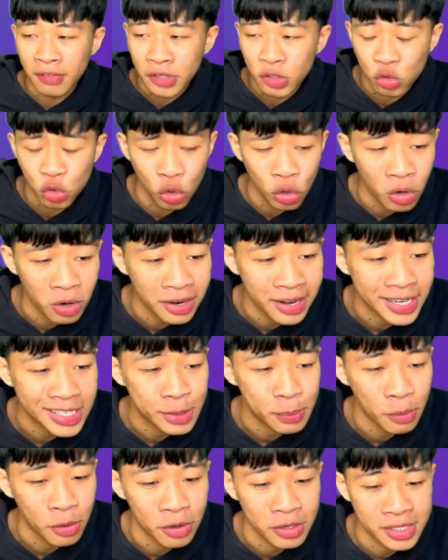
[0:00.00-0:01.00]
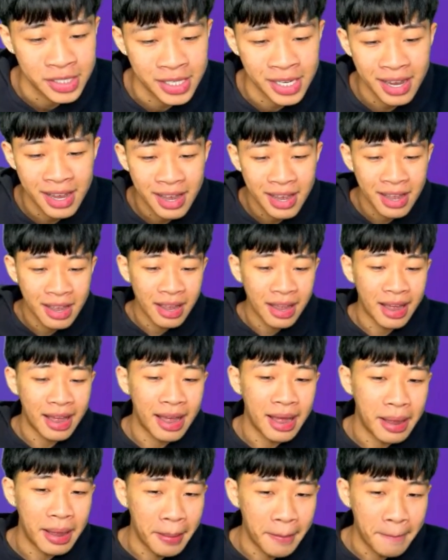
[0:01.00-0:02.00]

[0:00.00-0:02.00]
a draw against Spurs. Yeah,